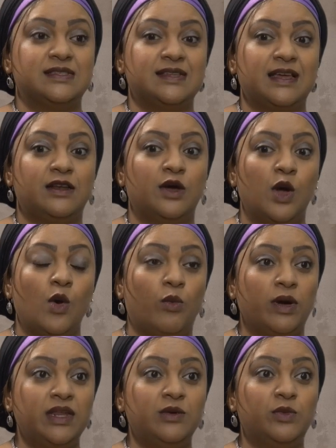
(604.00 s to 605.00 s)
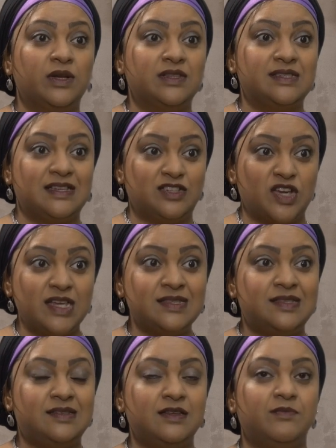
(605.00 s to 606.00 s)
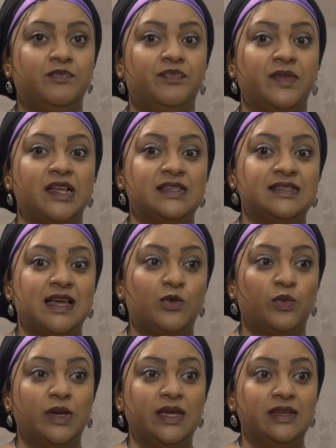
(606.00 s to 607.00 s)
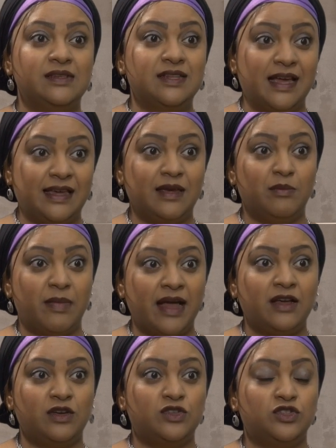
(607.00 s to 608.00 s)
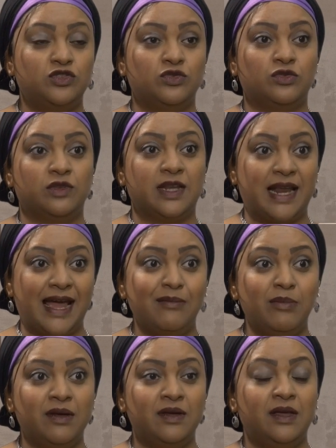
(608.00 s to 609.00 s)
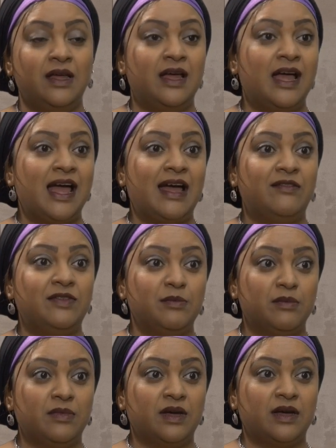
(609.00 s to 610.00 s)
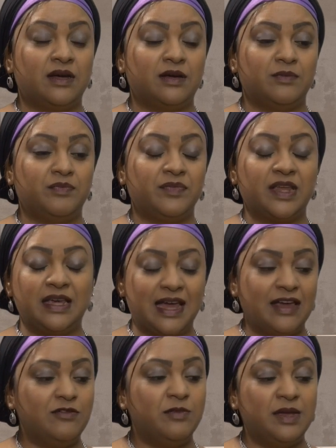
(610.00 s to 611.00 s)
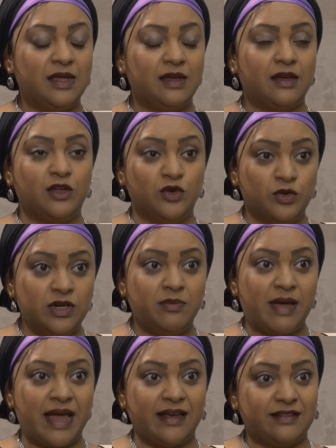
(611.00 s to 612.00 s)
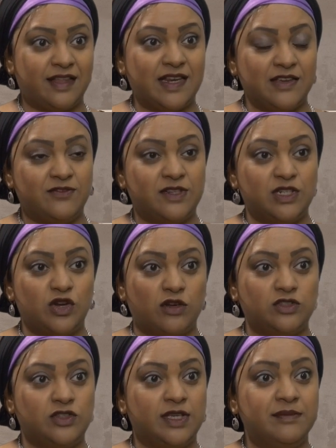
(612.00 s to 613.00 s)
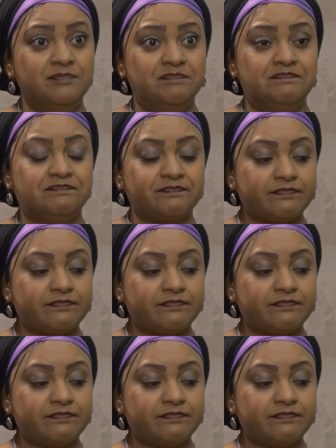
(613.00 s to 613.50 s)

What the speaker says: said what he would suggest is that we take him back to the lab, have him, he gave me a urine bag that he fitted onto him,